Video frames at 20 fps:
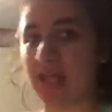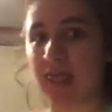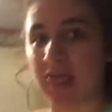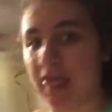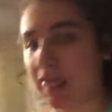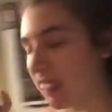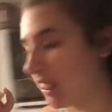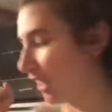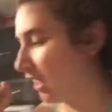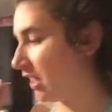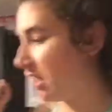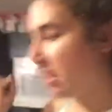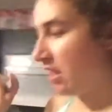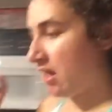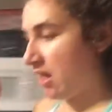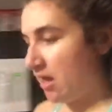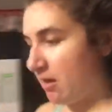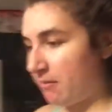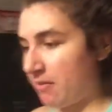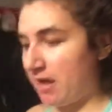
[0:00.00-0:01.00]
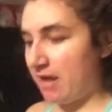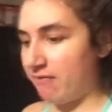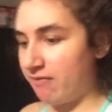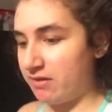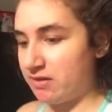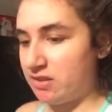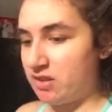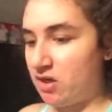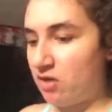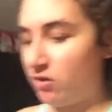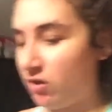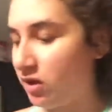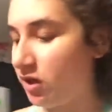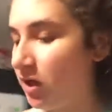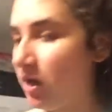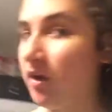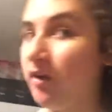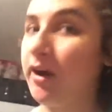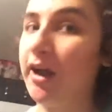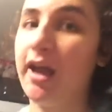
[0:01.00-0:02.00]
it all. I'm gonna have this
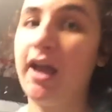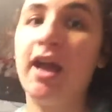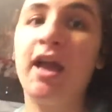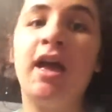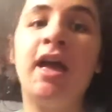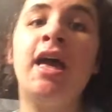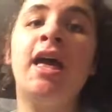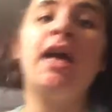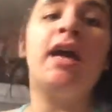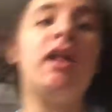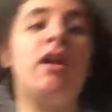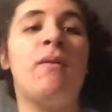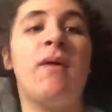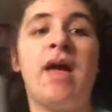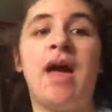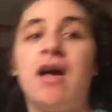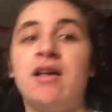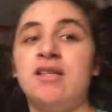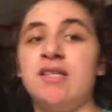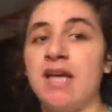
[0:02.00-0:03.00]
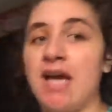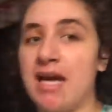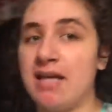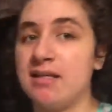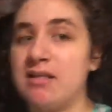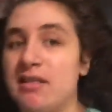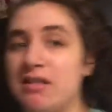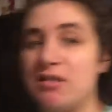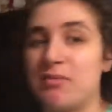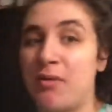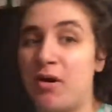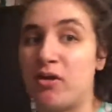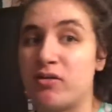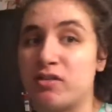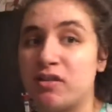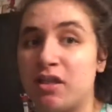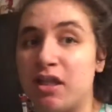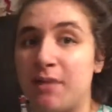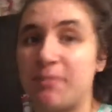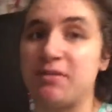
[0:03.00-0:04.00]
yogurt. Okay. Anyway, I'll see you guys in
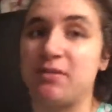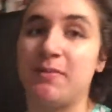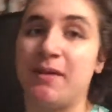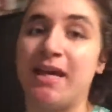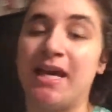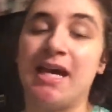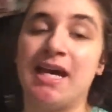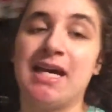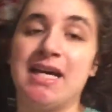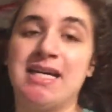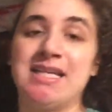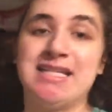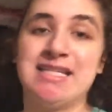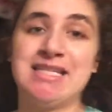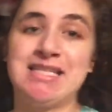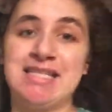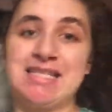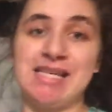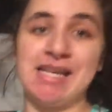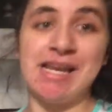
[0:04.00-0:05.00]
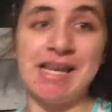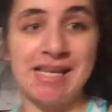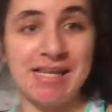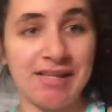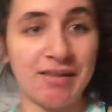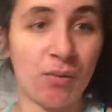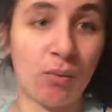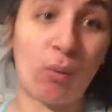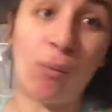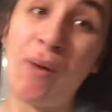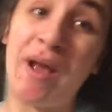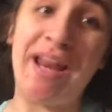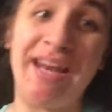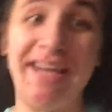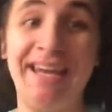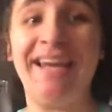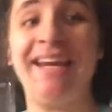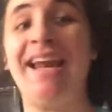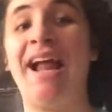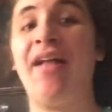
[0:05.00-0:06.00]
tomorrow's clips because we're
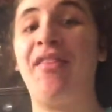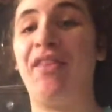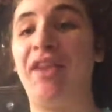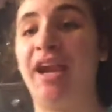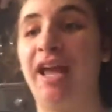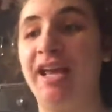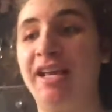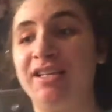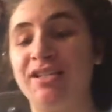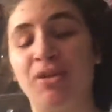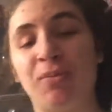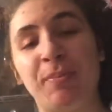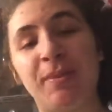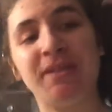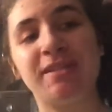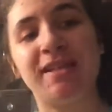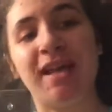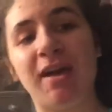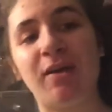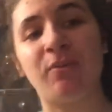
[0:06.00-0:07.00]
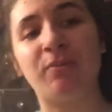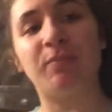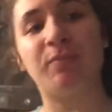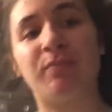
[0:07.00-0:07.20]
winding down the night. So peace out.